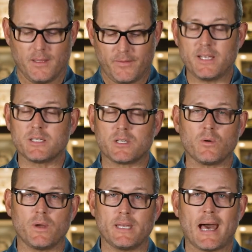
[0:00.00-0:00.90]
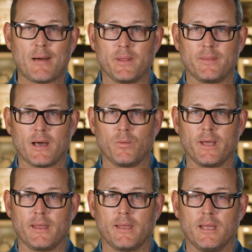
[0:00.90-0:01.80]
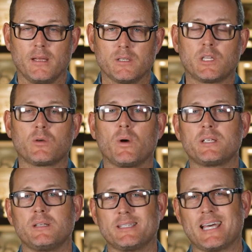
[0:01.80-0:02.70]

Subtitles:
Things are going to happen that way. So the question is,